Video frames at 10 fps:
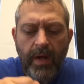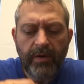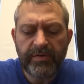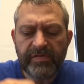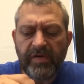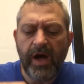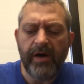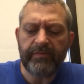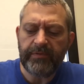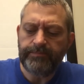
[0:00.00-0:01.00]
A little
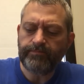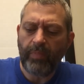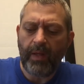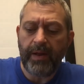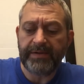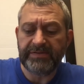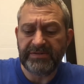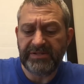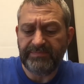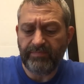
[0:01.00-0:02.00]
soft. Like I
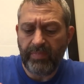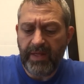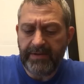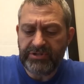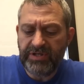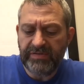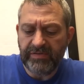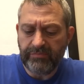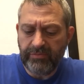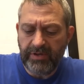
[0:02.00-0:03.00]
said, that cheese
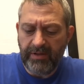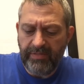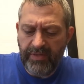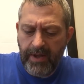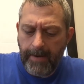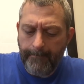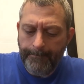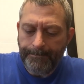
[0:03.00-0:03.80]
is really thick.